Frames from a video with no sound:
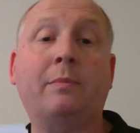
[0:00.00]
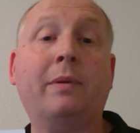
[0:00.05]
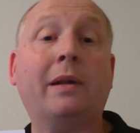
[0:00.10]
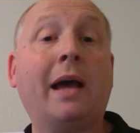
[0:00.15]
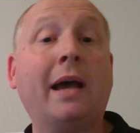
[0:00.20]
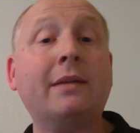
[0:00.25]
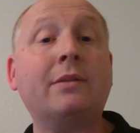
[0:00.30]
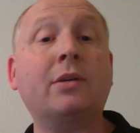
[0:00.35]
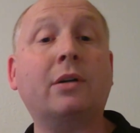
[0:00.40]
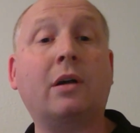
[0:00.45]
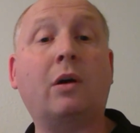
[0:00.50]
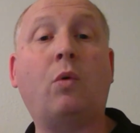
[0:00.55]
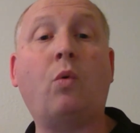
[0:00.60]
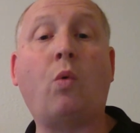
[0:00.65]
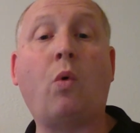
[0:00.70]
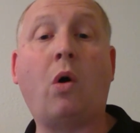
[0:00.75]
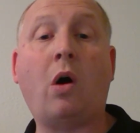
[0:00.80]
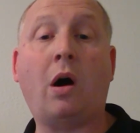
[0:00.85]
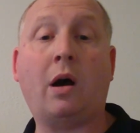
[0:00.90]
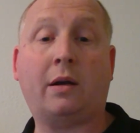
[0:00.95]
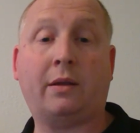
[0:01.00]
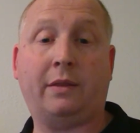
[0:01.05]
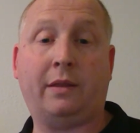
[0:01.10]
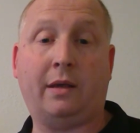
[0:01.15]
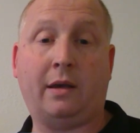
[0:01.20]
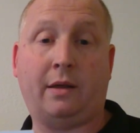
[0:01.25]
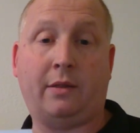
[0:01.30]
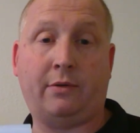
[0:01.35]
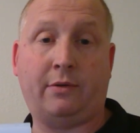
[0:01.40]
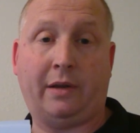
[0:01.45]
but I took a walk
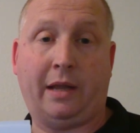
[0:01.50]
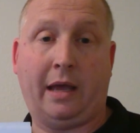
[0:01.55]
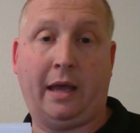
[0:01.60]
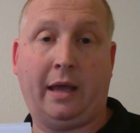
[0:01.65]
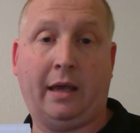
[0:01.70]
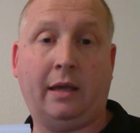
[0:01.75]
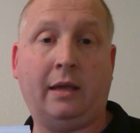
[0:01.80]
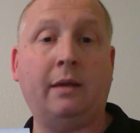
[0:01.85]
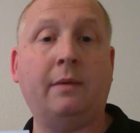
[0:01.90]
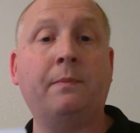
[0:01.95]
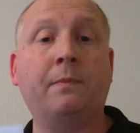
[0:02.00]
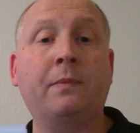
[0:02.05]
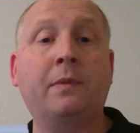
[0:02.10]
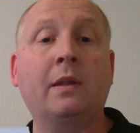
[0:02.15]
the other day,